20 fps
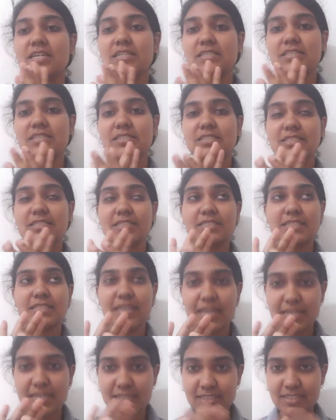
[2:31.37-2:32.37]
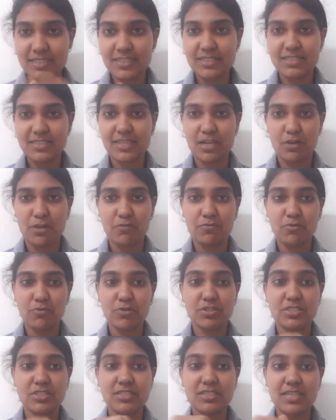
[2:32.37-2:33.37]
sustains itself
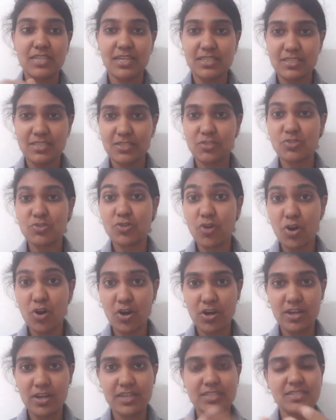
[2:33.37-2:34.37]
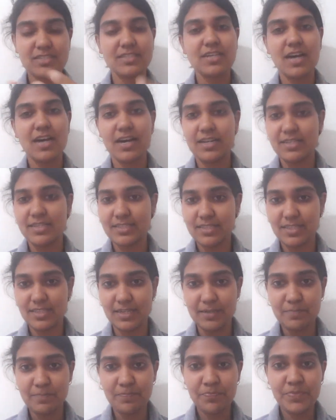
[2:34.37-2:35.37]
or stays strong is
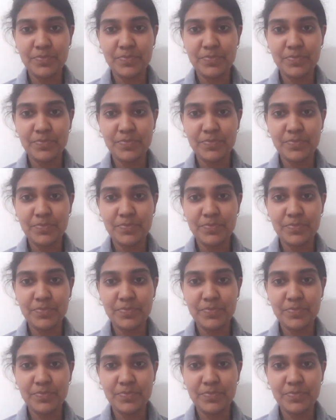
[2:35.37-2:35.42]
kayastha.